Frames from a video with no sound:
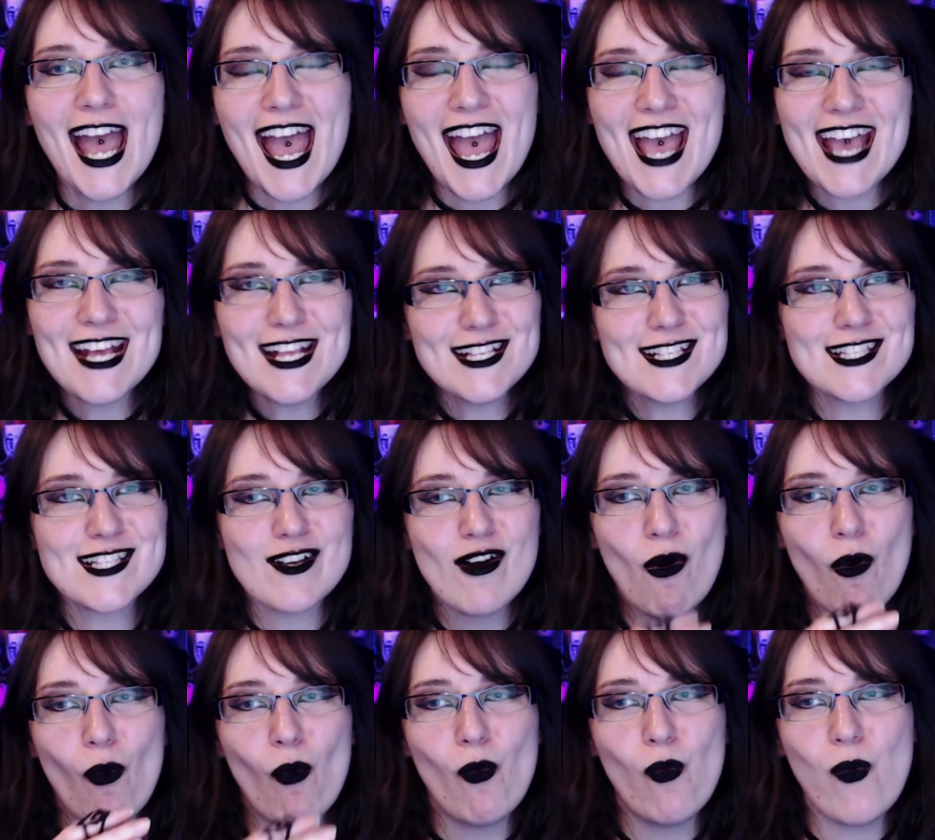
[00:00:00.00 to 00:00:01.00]
It's
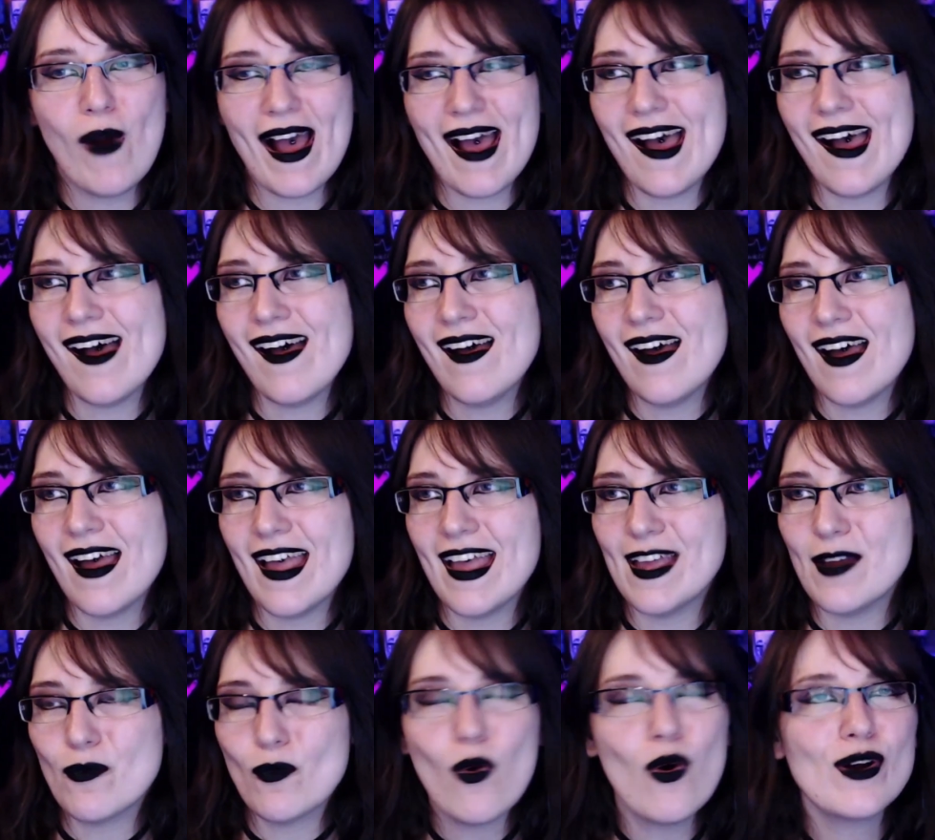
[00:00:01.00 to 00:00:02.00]
where
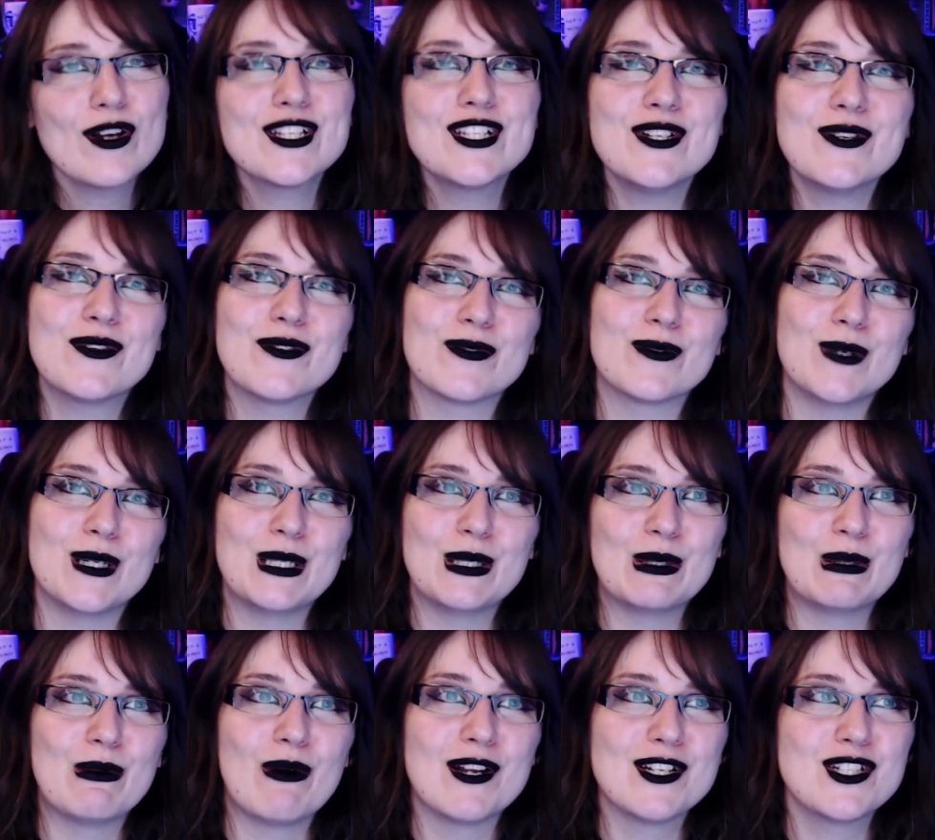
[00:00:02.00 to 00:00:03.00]
it walks you
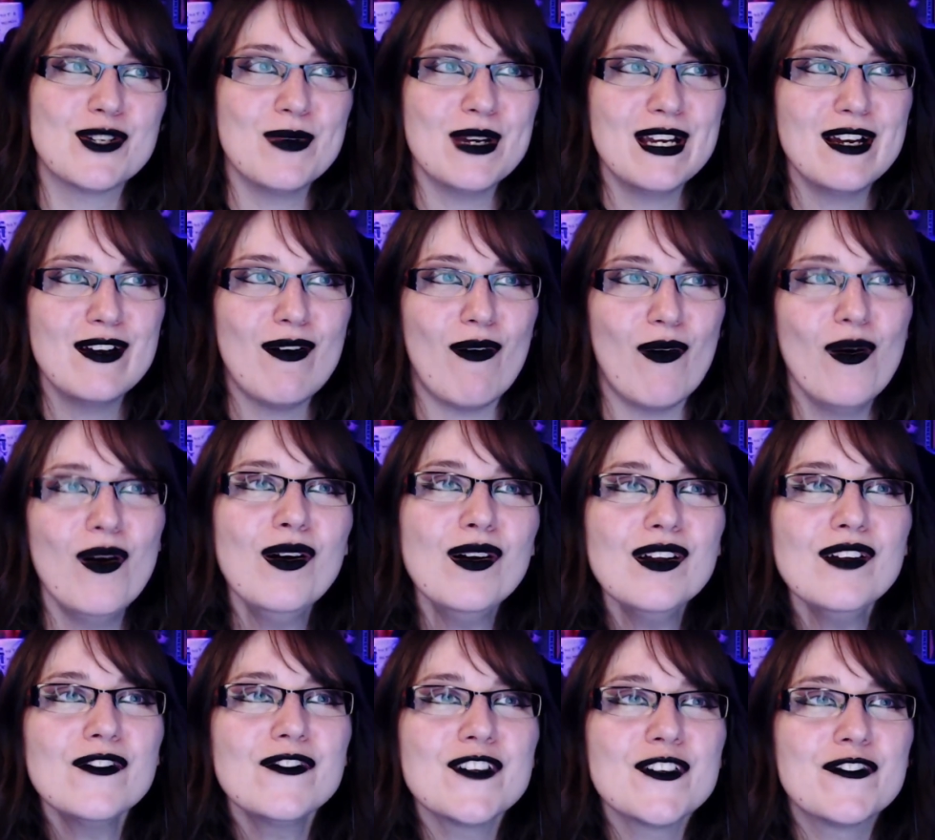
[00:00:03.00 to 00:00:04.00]
through doing all
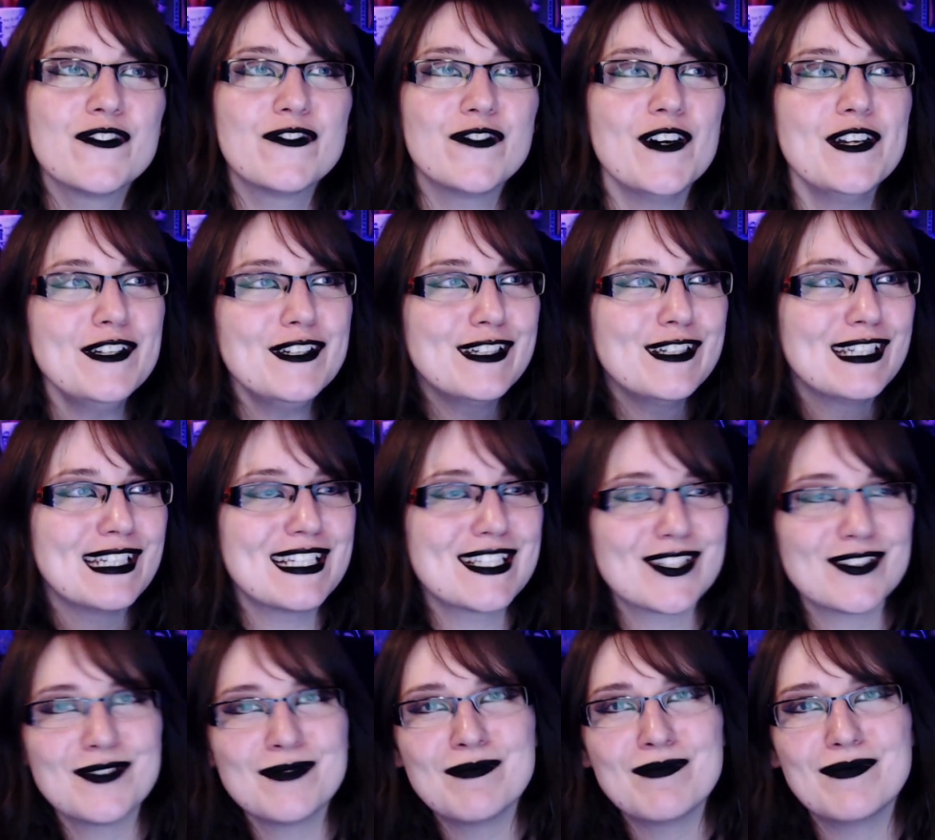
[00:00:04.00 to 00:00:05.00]
of the fun
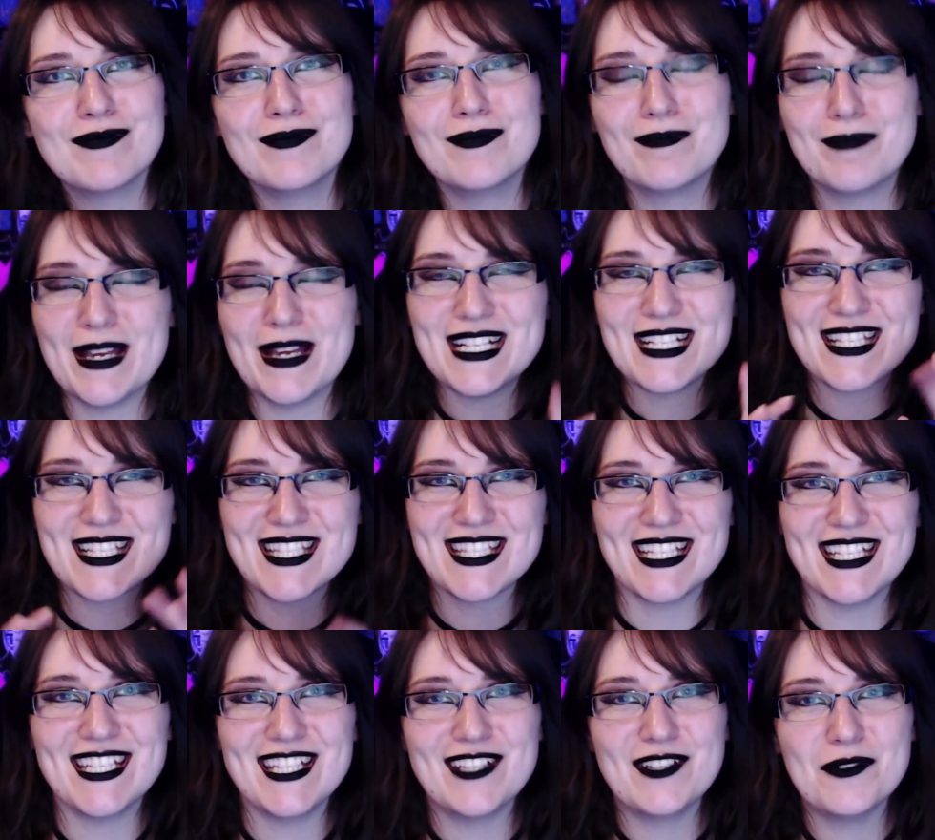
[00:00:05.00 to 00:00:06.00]
little bits
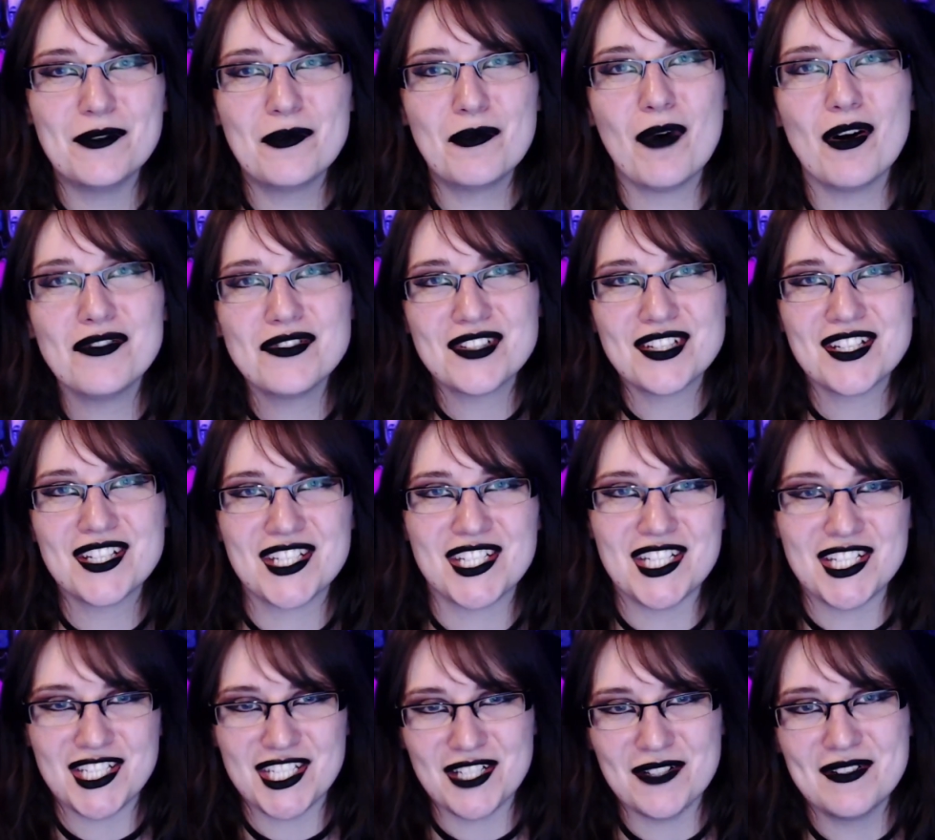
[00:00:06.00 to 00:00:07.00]
that you wanted to
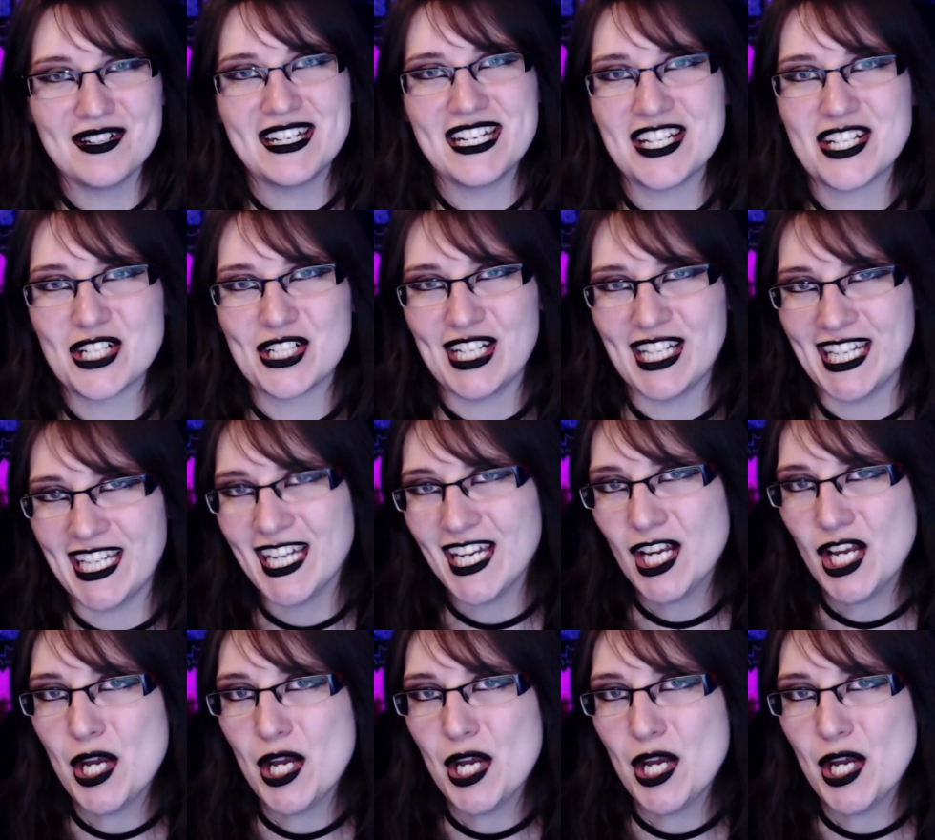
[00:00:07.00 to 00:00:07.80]
do initially,